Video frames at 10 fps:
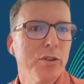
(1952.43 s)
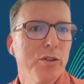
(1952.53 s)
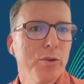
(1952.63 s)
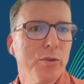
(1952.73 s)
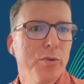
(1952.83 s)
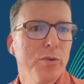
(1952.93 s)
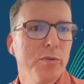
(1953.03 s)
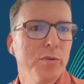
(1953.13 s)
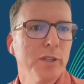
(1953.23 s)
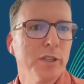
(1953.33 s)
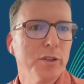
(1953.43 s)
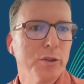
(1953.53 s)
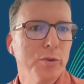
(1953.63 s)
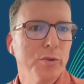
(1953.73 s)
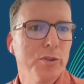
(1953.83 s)
two with a
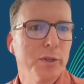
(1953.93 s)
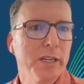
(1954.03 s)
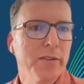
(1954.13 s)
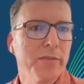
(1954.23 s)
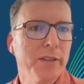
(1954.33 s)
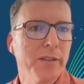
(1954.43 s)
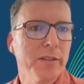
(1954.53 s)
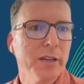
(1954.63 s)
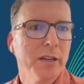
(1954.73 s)
two-string field.